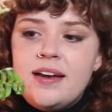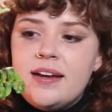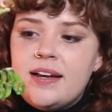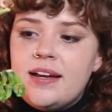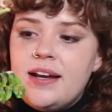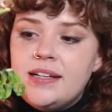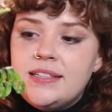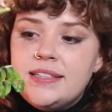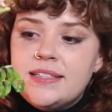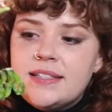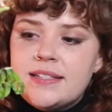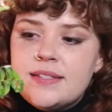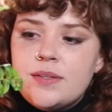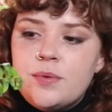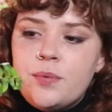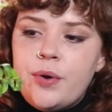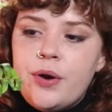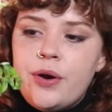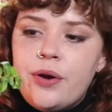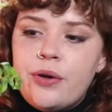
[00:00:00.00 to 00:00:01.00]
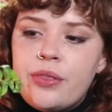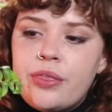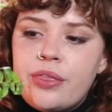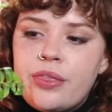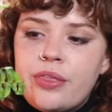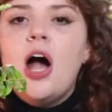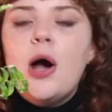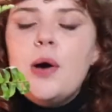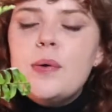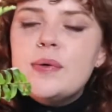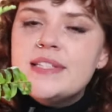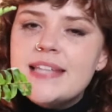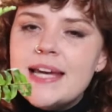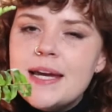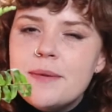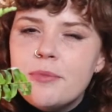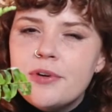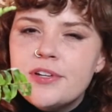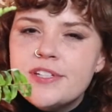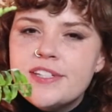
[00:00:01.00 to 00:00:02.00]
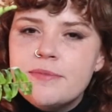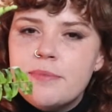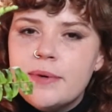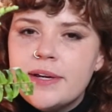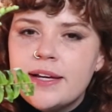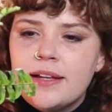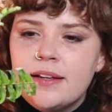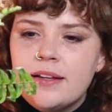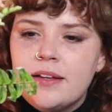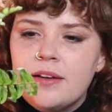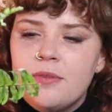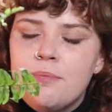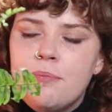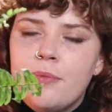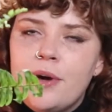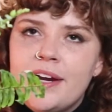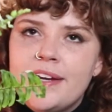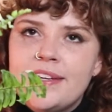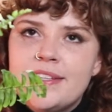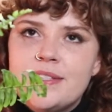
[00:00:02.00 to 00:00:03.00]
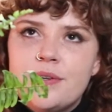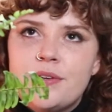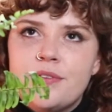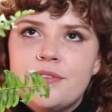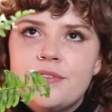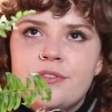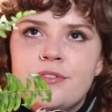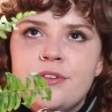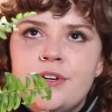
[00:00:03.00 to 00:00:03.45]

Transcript: cuttings are worth, I would say most of my sort of